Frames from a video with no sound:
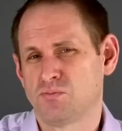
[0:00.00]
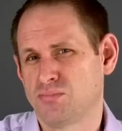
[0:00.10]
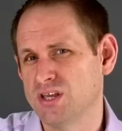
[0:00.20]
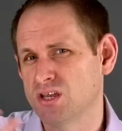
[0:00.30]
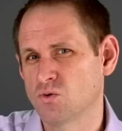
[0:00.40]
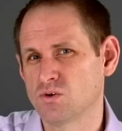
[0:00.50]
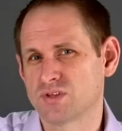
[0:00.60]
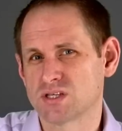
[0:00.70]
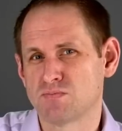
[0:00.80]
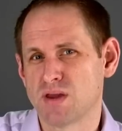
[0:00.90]
Bringing all of
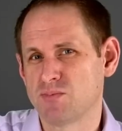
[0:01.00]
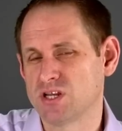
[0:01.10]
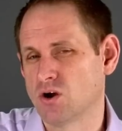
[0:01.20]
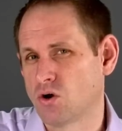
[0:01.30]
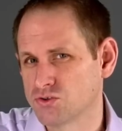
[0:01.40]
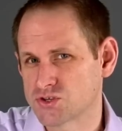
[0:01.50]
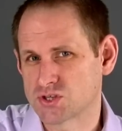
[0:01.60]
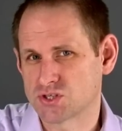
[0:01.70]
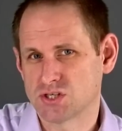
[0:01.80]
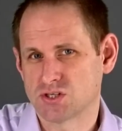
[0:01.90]
this memory onto
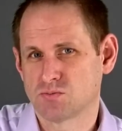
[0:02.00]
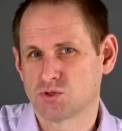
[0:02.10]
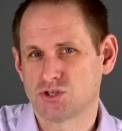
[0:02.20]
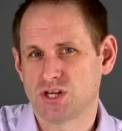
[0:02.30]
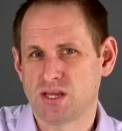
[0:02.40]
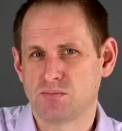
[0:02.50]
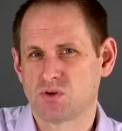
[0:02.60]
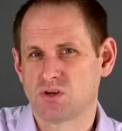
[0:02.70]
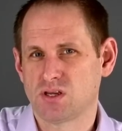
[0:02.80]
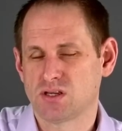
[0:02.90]
the system on chip
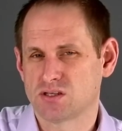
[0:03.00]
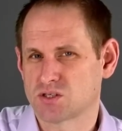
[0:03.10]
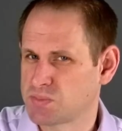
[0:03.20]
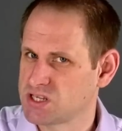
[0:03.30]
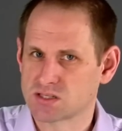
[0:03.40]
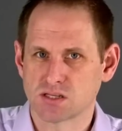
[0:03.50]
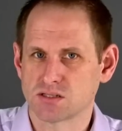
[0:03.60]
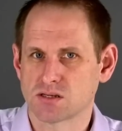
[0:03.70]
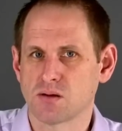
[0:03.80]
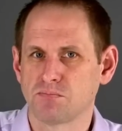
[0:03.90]
speeds
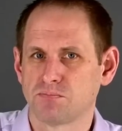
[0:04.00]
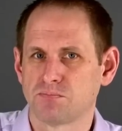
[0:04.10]
things up.